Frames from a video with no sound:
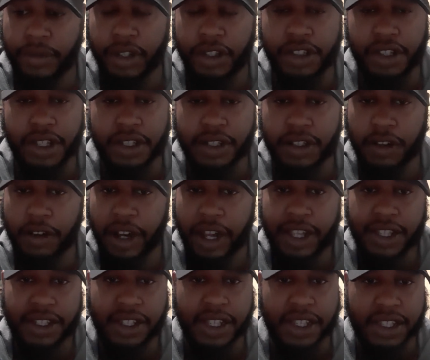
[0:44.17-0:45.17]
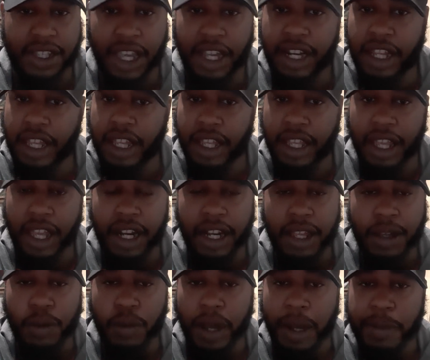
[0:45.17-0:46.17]
just Craigslist,
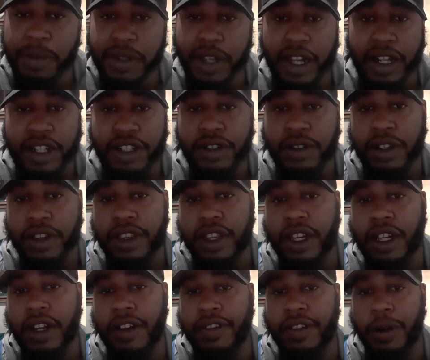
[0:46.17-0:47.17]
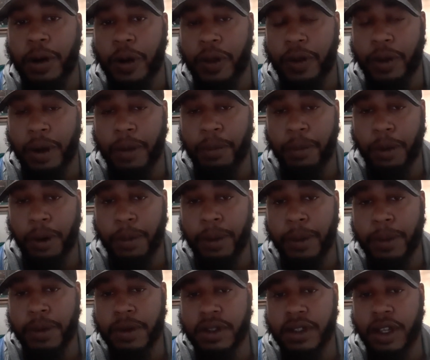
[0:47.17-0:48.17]
any website that you could think of where
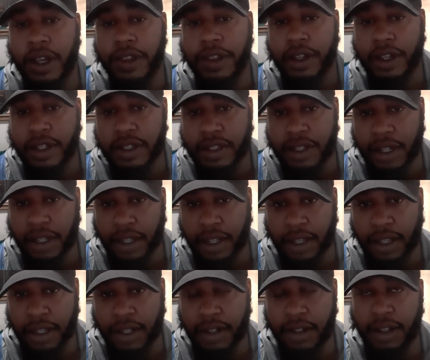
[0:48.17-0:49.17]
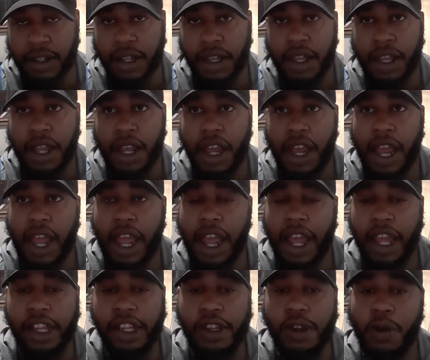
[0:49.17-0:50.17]
people sell things secondhand,
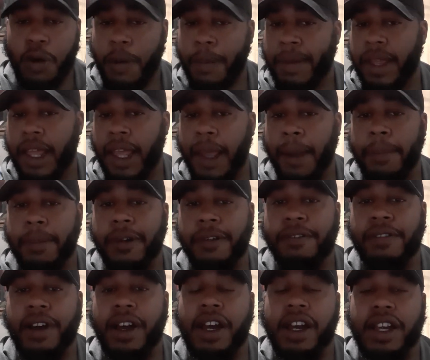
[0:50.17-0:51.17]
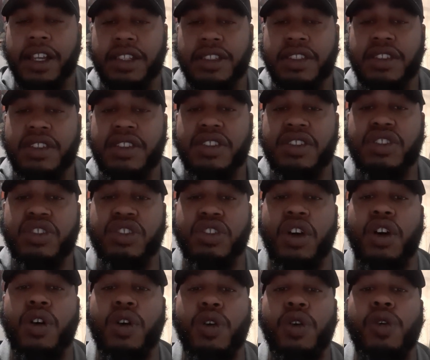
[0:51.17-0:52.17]
and you will be able to find
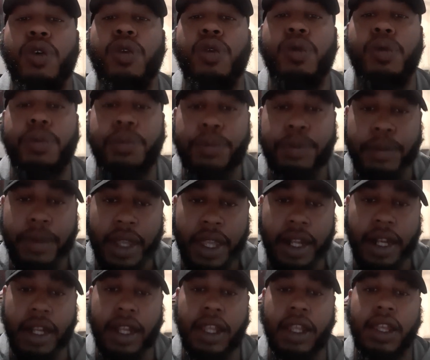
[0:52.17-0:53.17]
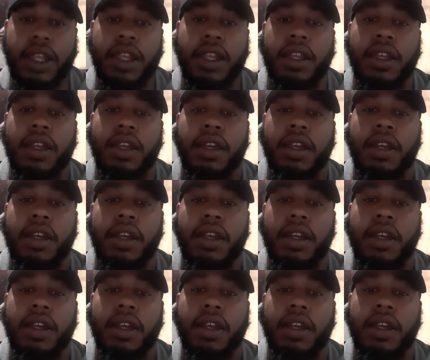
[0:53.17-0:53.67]
so many